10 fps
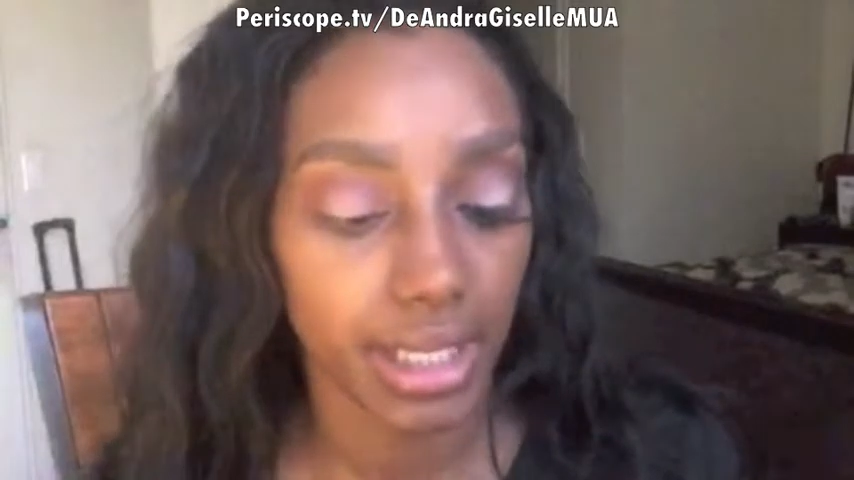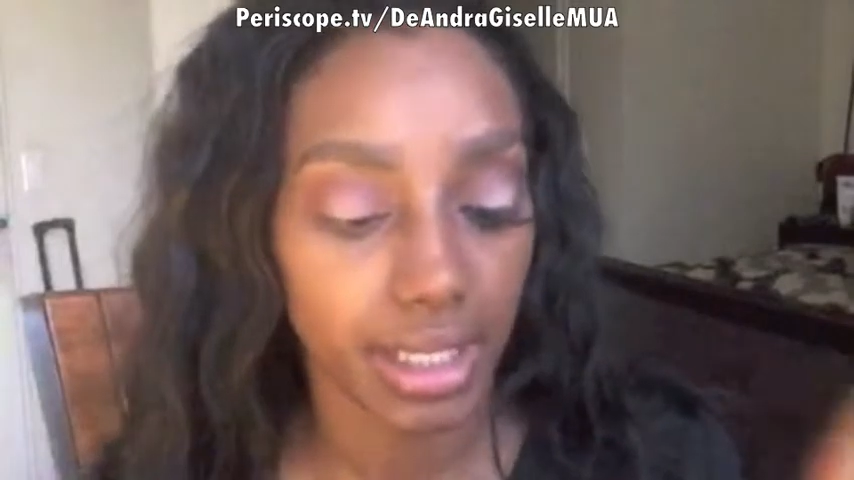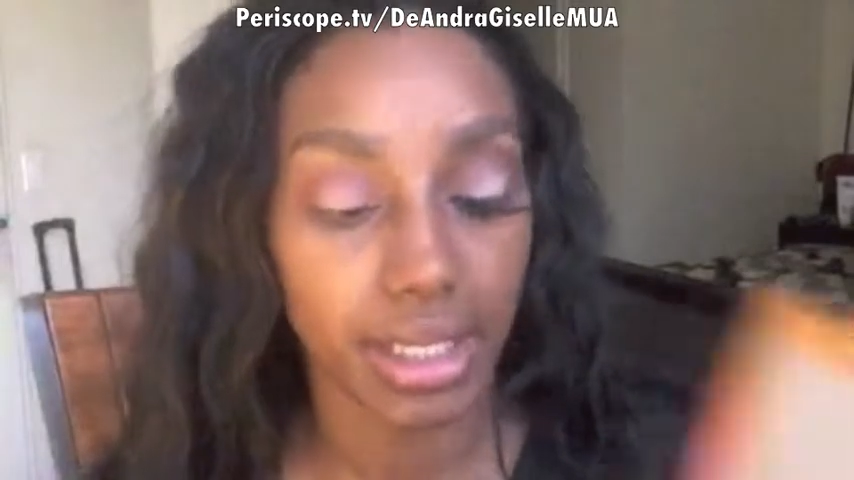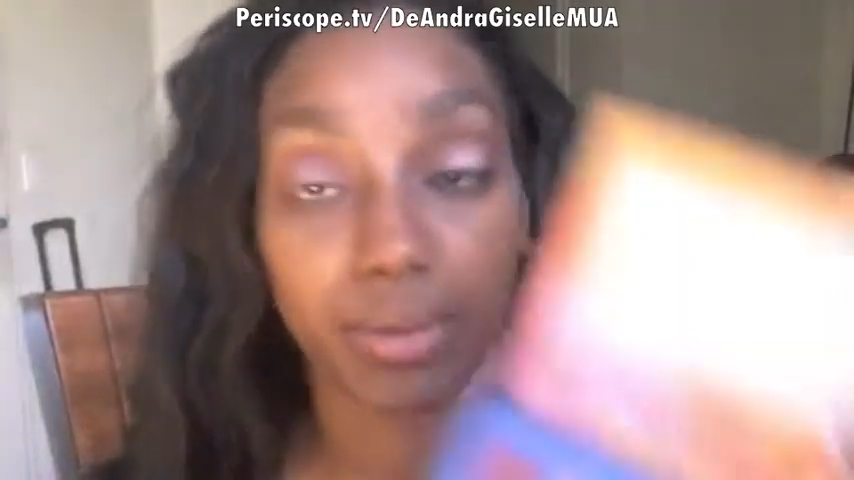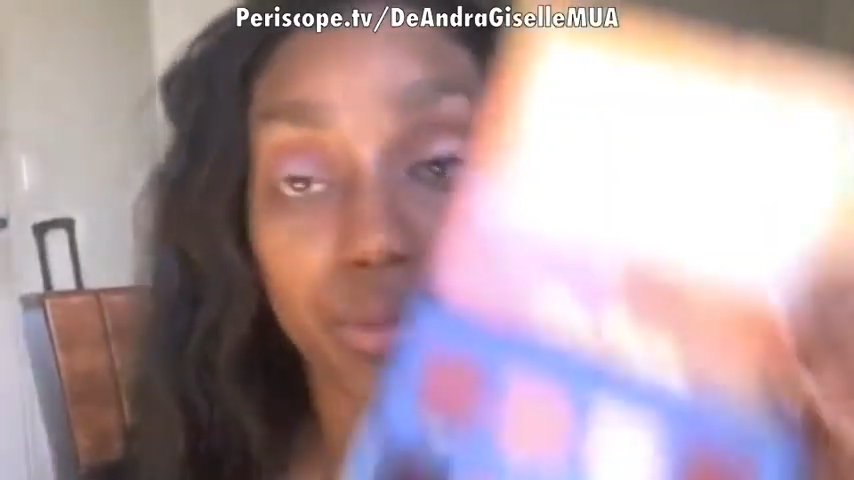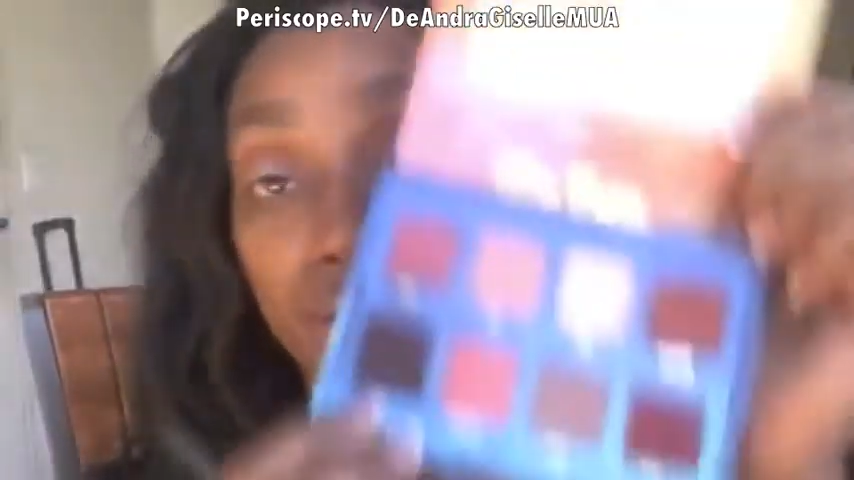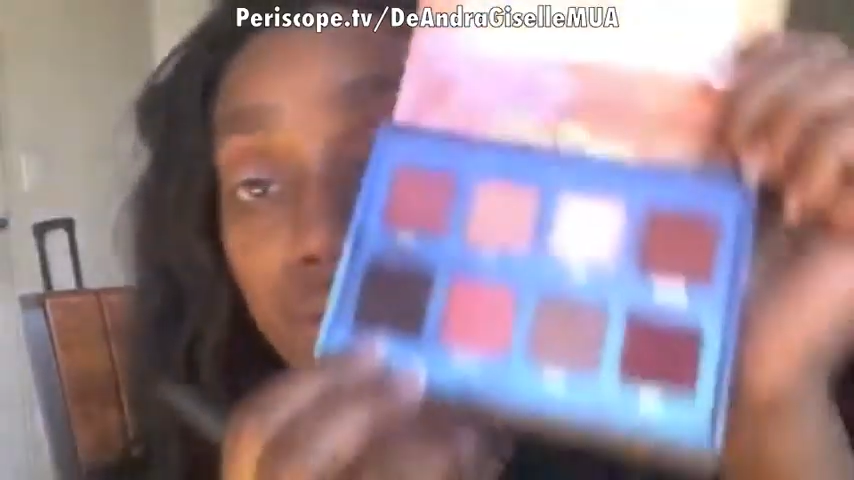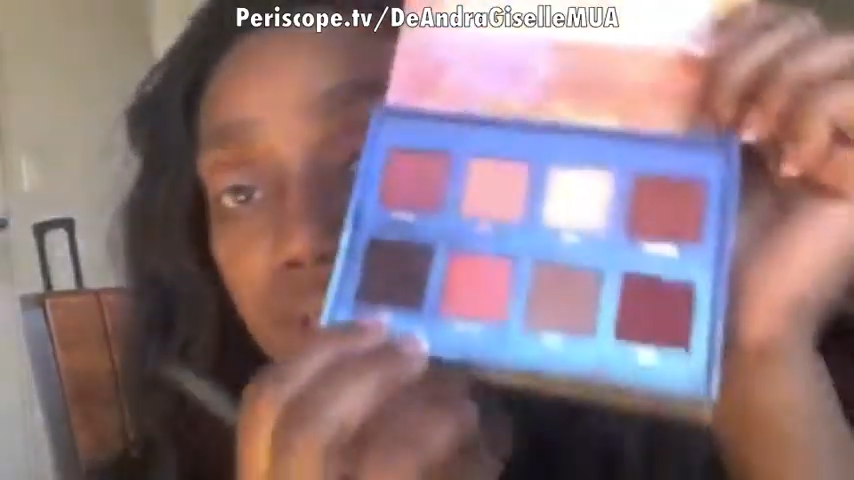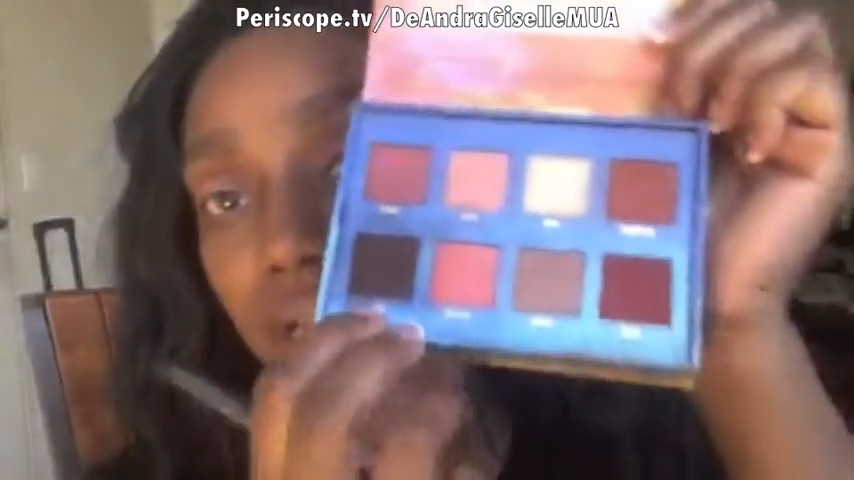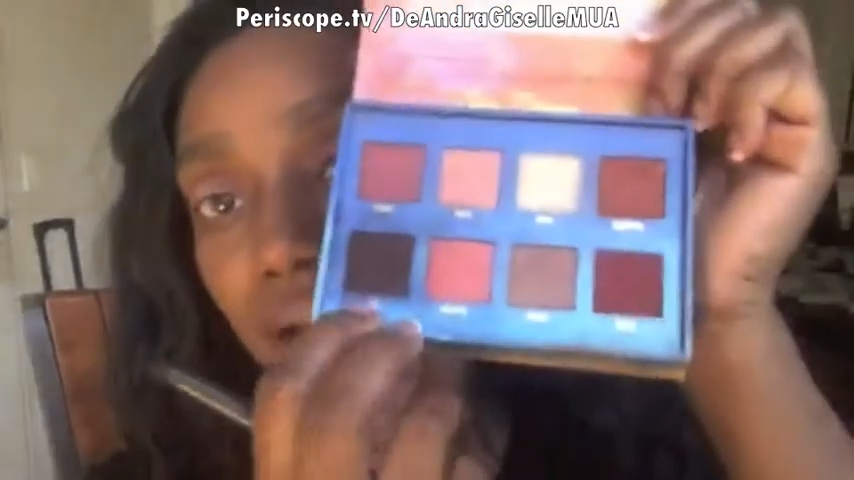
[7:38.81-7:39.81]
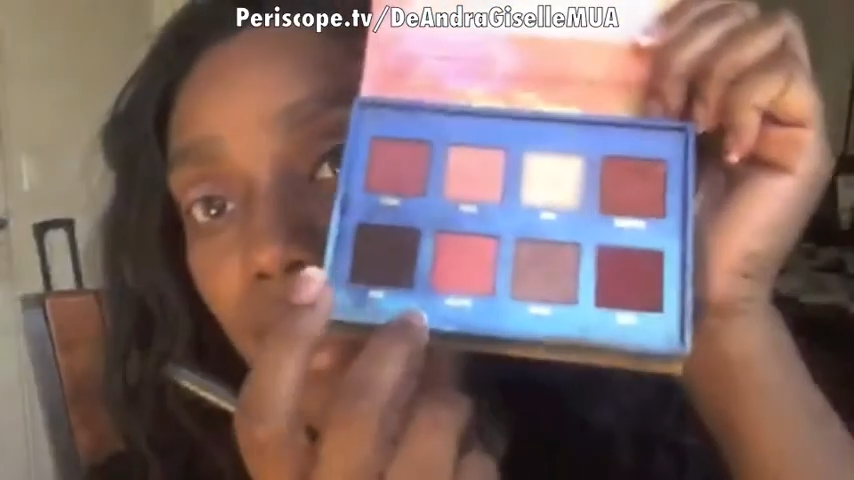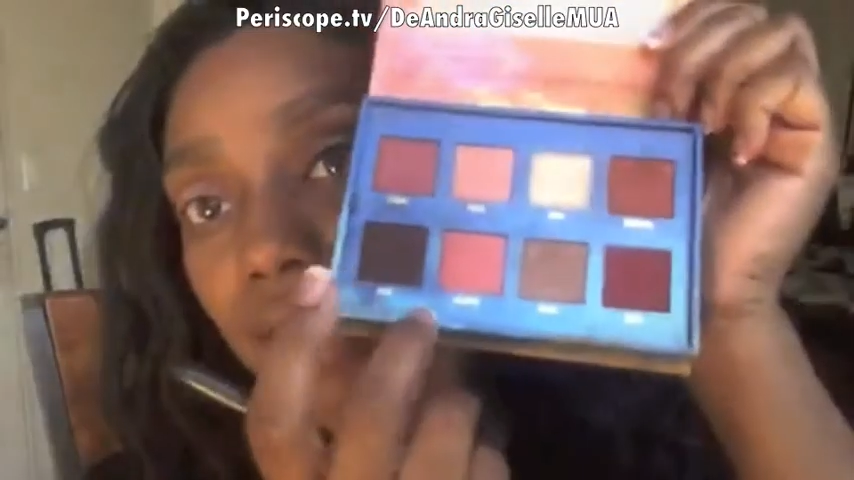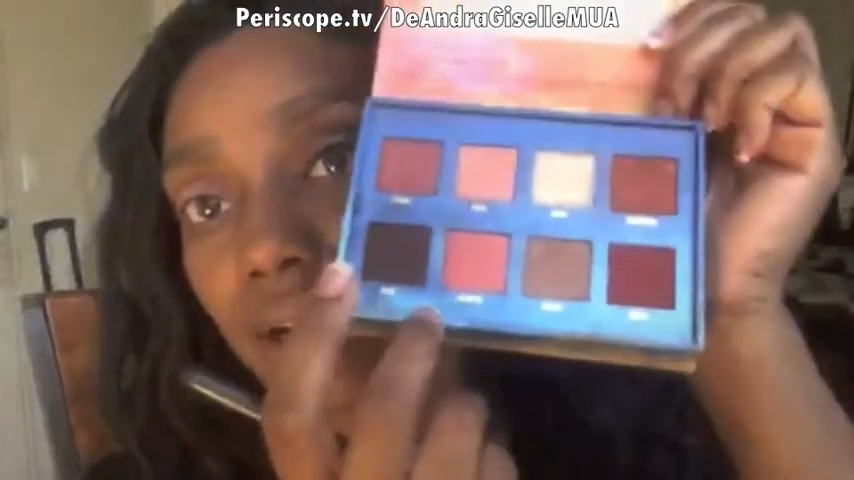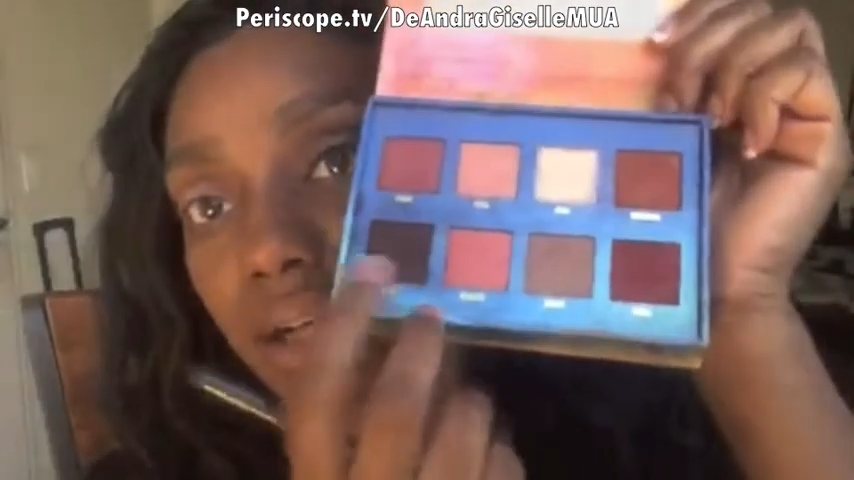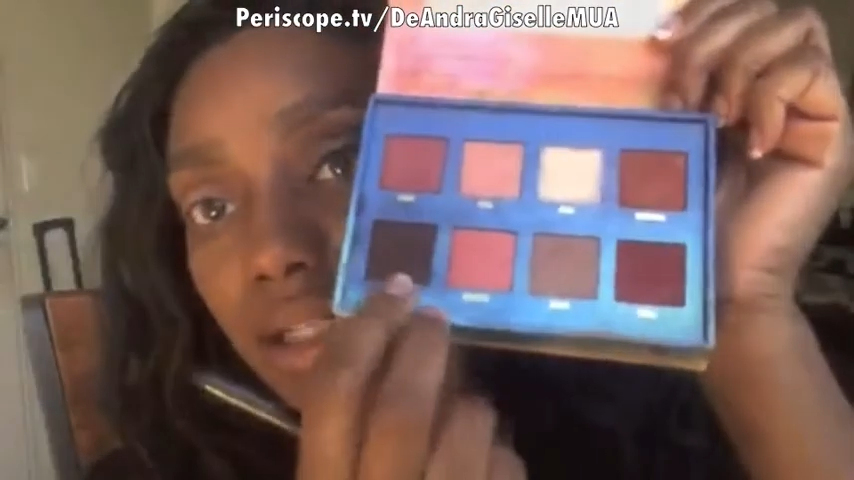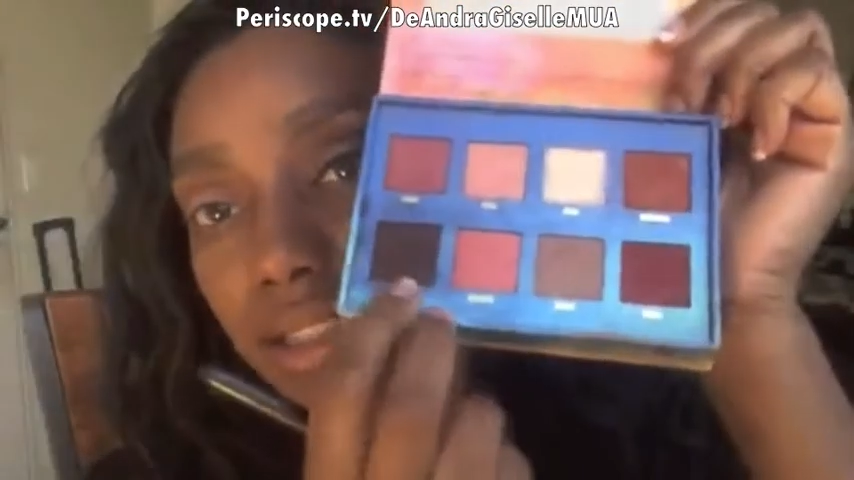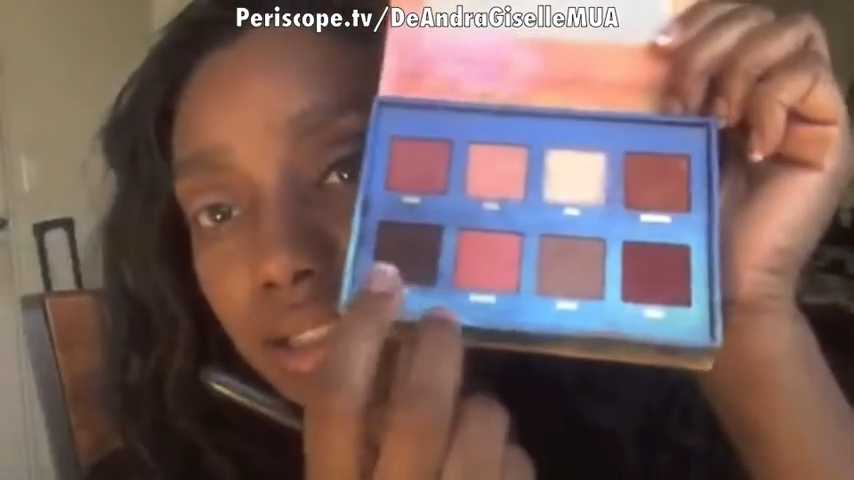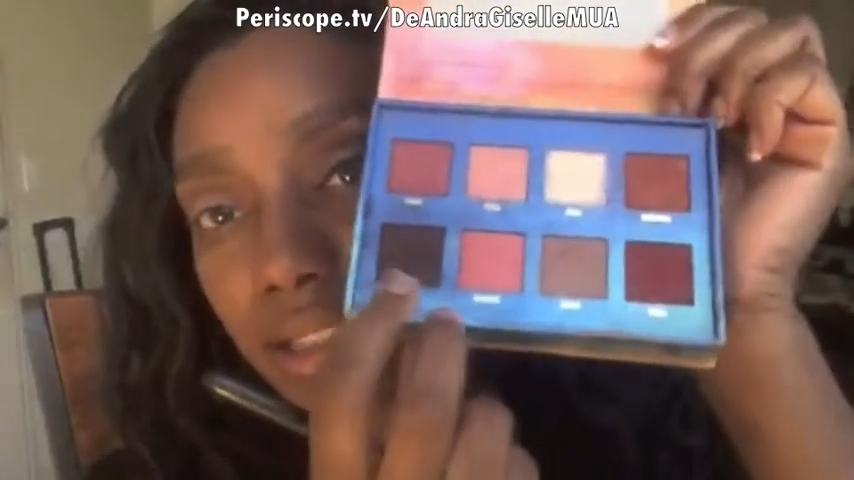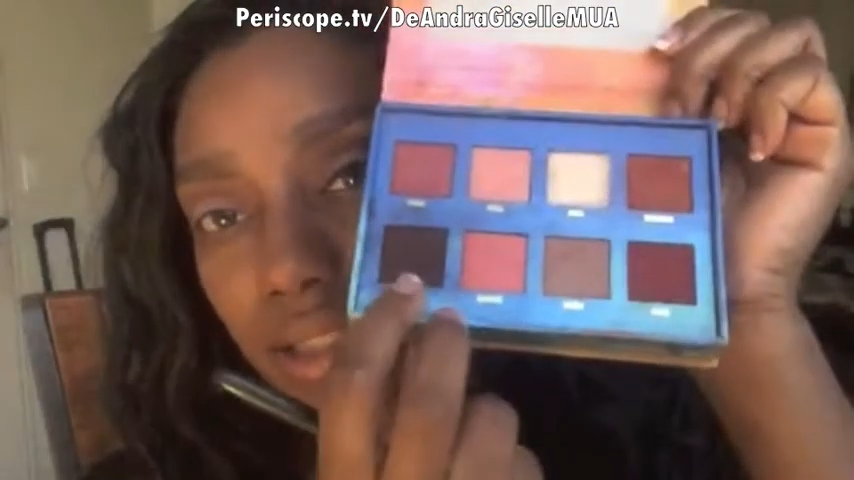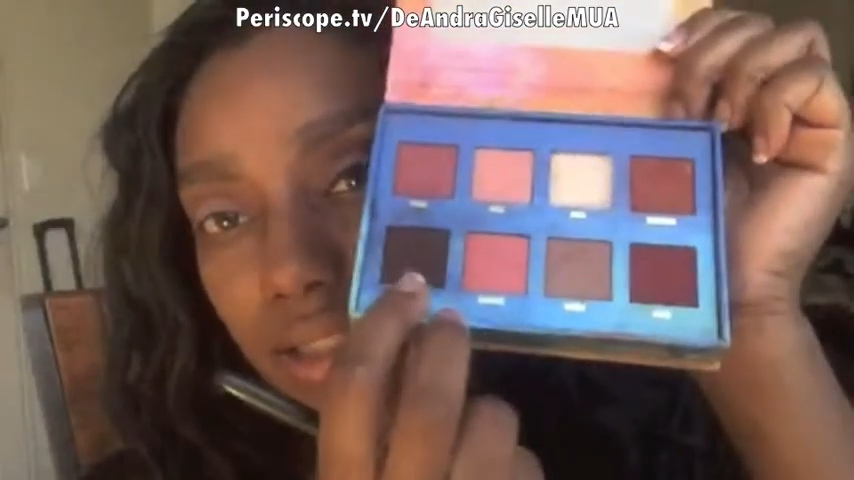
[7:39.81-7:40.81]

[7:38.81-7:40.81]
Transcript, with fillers: and we're using Icon,